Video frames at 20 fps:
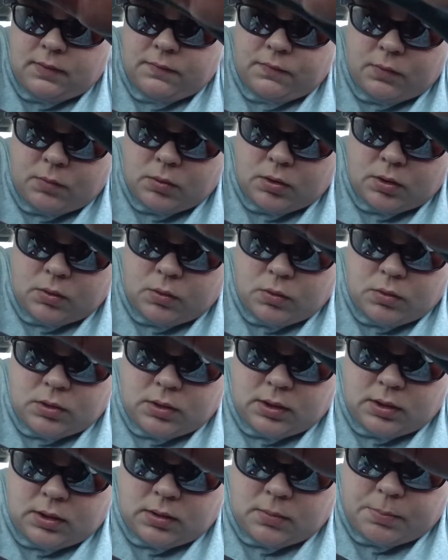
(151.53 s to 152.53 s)
if you want to
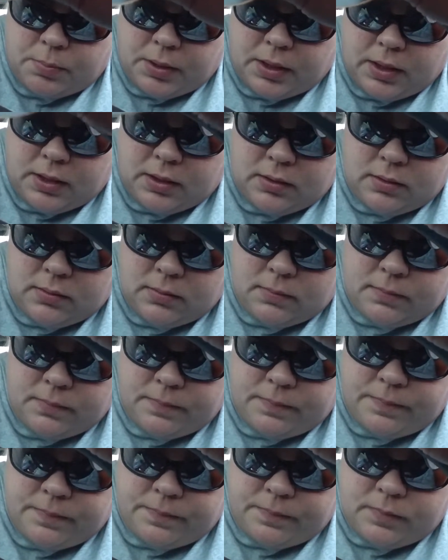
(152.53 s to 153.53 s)
hold it at the bottom,
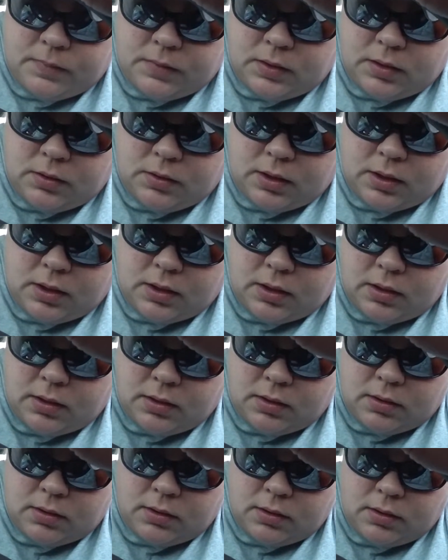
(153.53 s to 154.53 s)
you got,
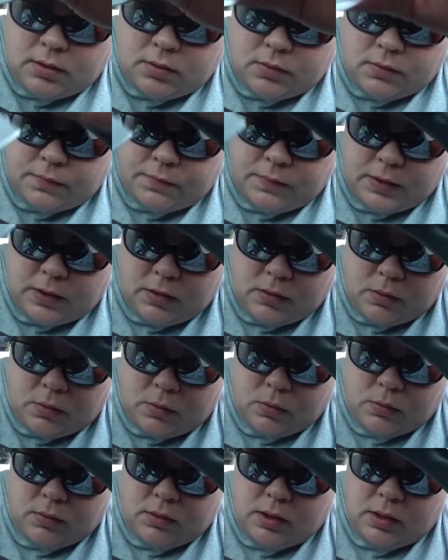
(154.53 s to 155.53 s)
you know, a finger
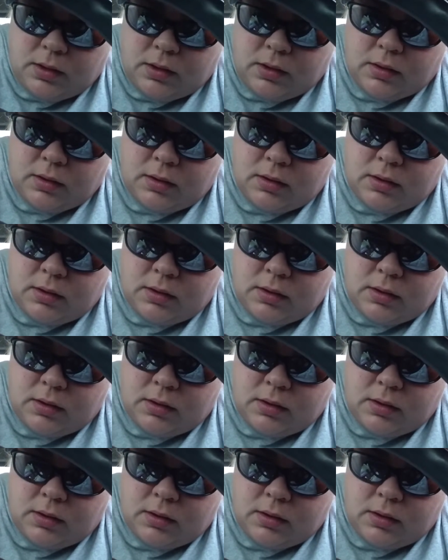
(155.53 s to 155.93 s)
hold there.